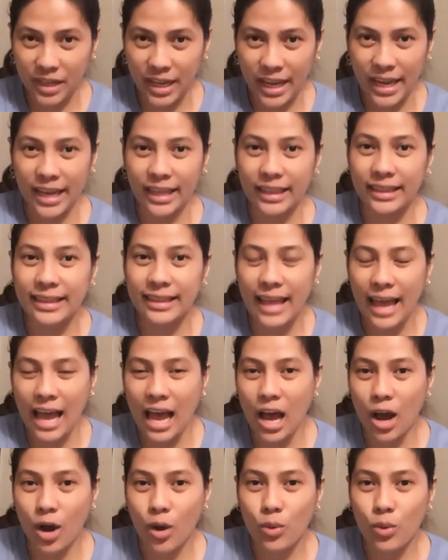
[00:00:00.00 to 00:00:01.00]
And
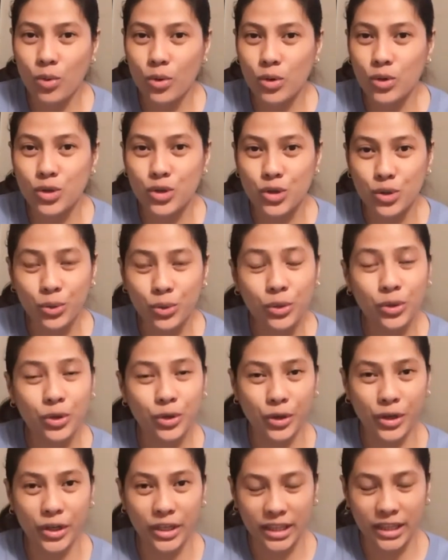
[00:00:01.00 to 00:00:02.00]
now, June
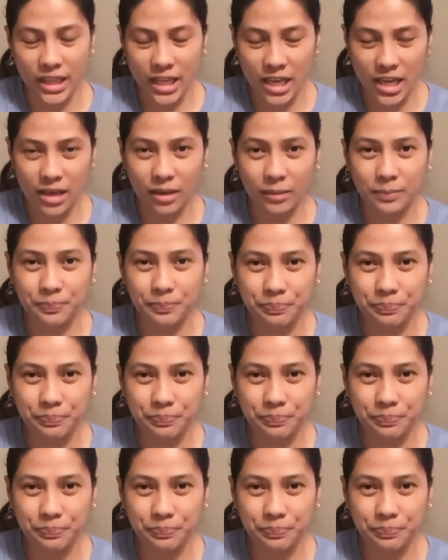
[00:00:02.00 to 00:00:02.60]
30,